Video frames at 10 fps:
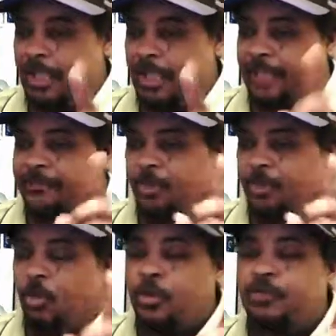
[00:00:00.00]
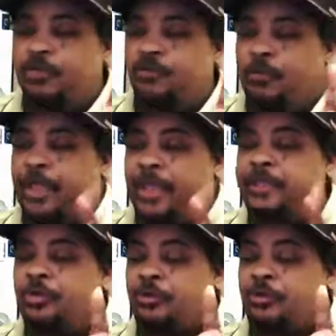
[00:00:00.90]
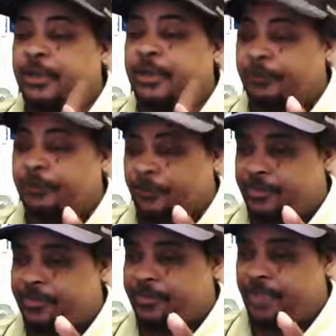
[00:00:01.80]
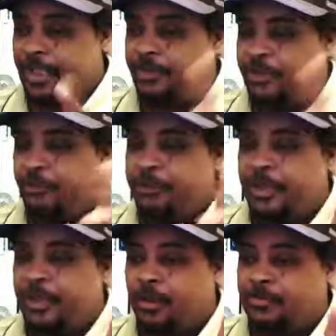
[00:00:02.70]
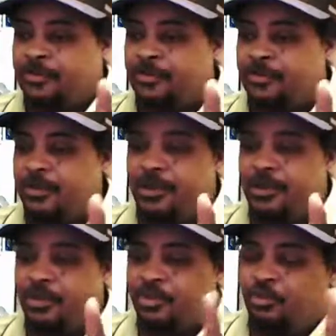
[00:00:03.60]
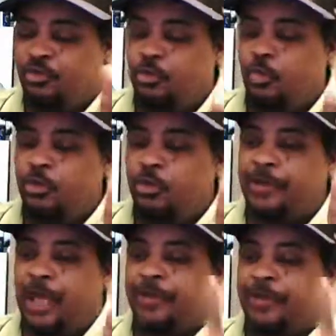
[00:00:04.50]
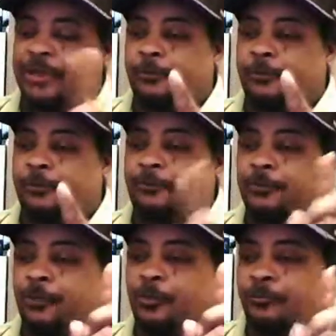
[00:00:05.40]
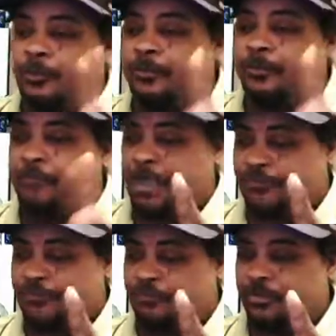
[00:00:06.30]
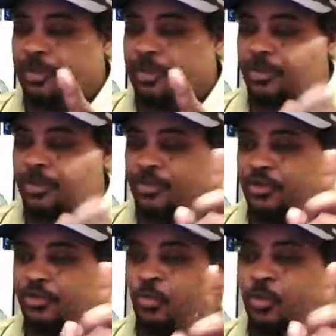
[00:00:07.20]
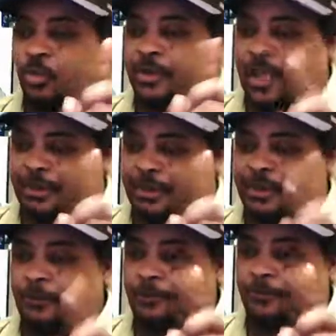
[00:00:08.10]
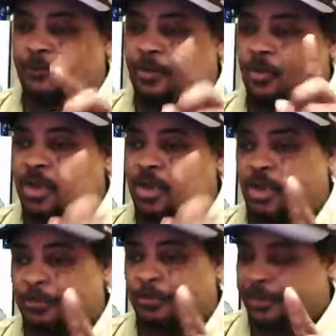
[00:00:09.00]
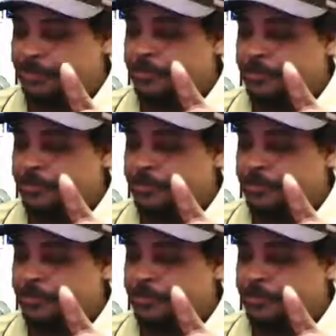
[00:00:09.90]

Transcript: As long as you making your deliveries and your pickups, you will not hear from your fleet manager. You will not hear from your company.